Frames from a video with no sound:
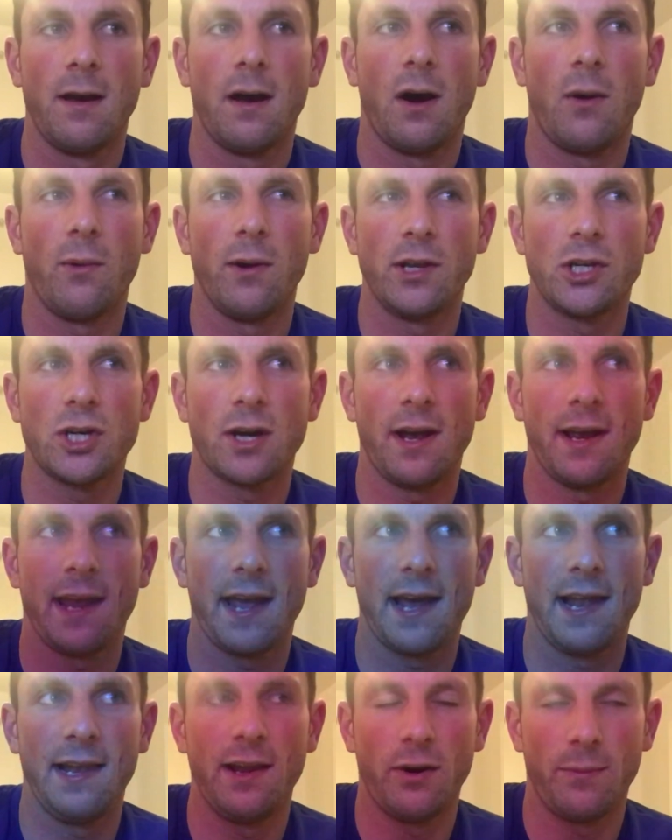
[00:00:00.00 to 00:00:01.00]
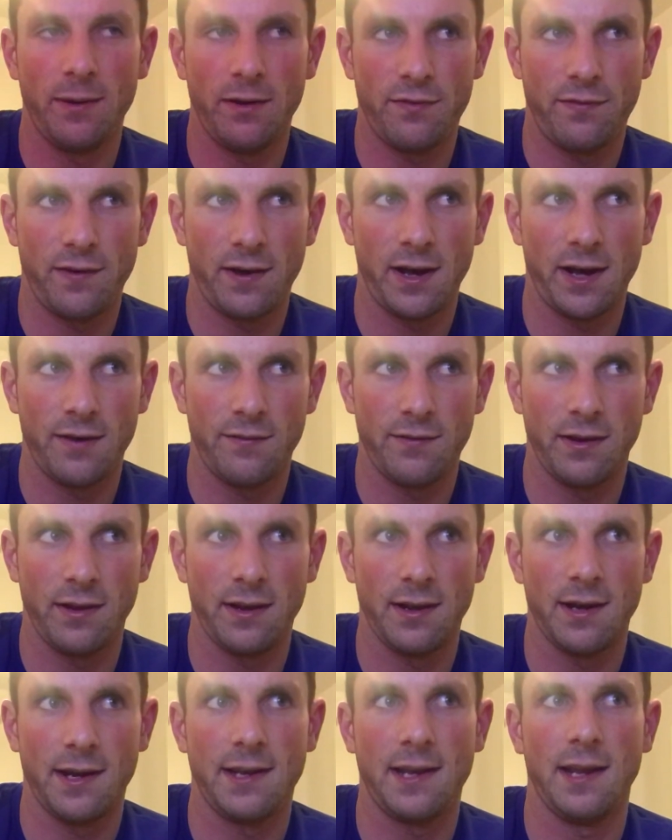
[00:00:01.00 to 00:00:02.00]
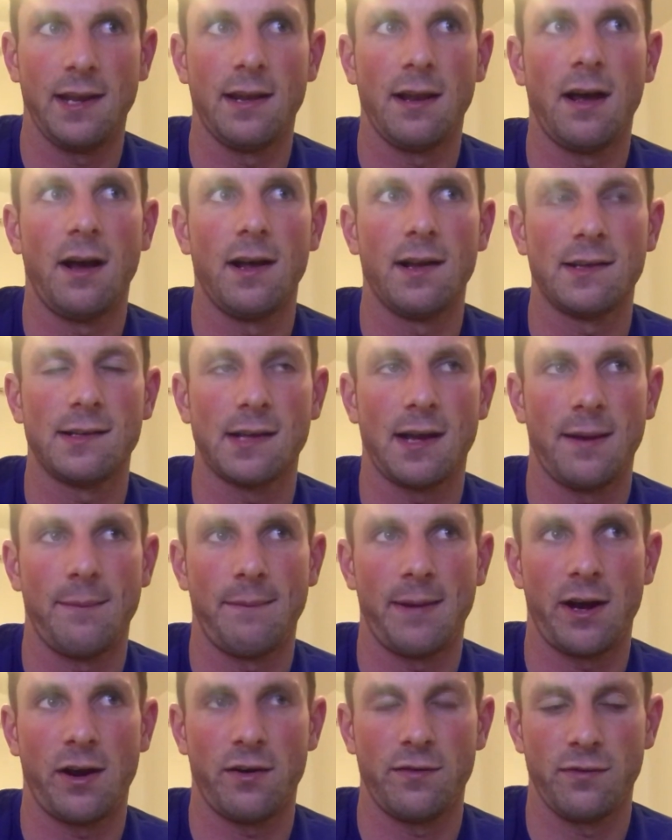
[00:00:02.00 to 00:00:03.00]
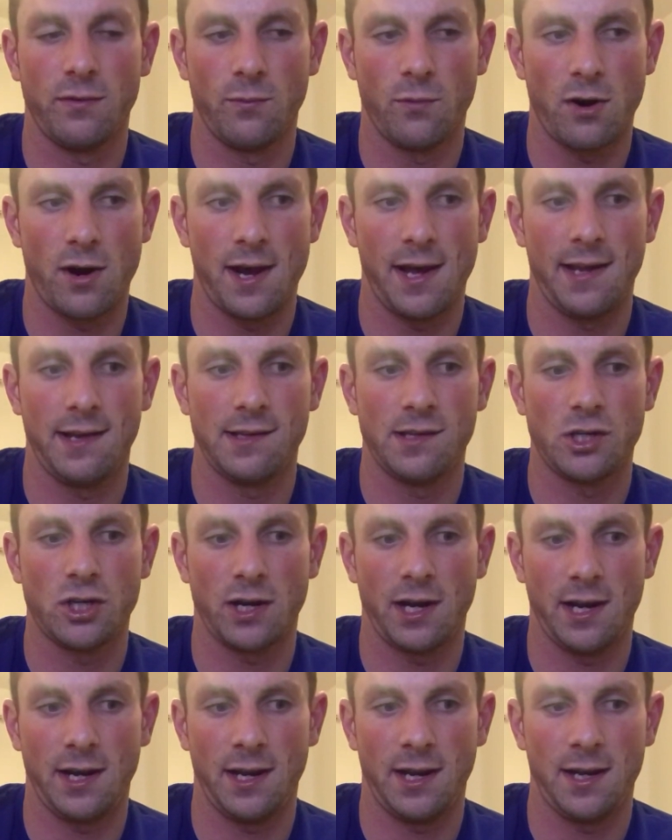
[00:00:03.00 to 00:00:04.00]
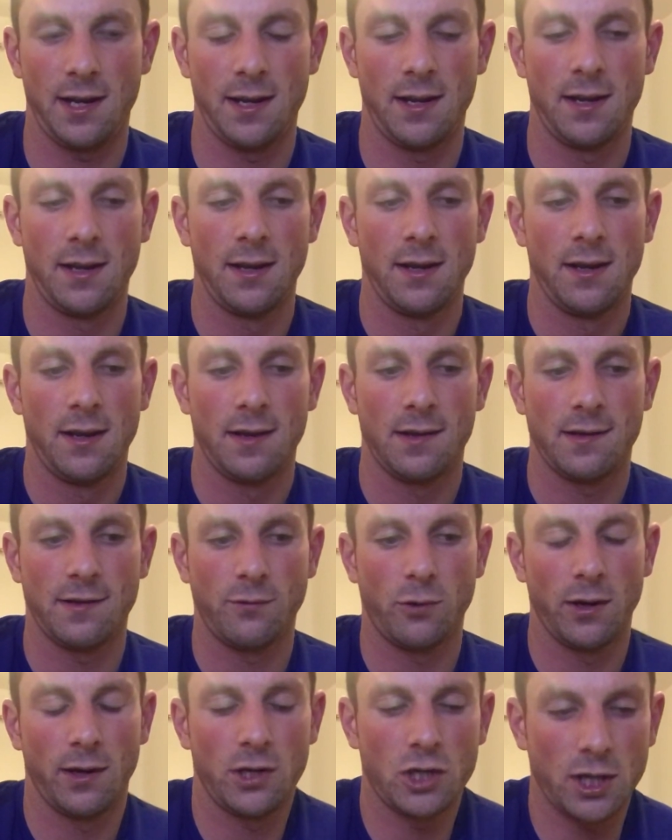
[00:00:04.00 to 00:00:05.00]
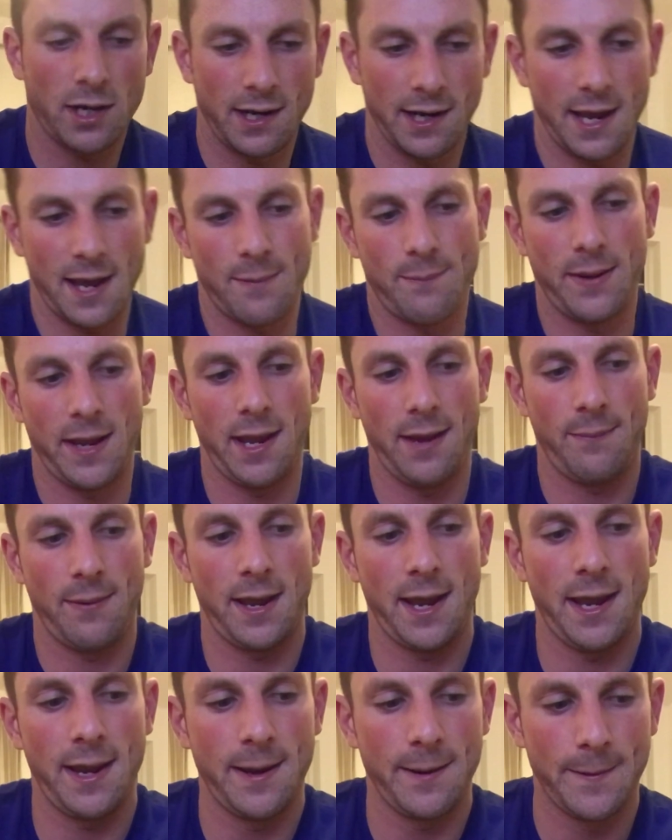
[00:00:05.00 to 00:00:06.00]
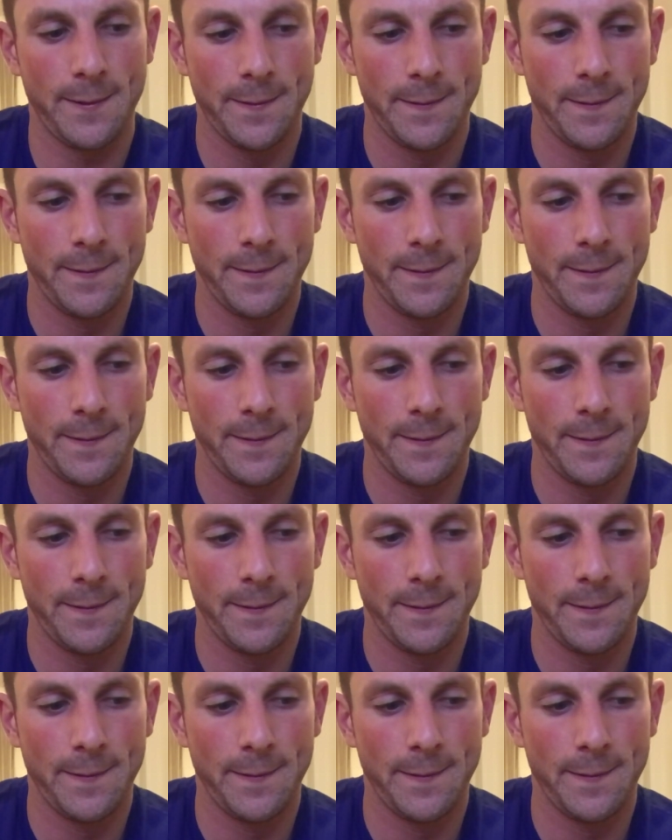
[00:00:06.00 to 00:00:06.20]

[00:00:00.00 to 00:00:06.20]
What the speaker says: I want to try and get a little bit further than I did last time marathon-wise, training, so I want to try and get a PB.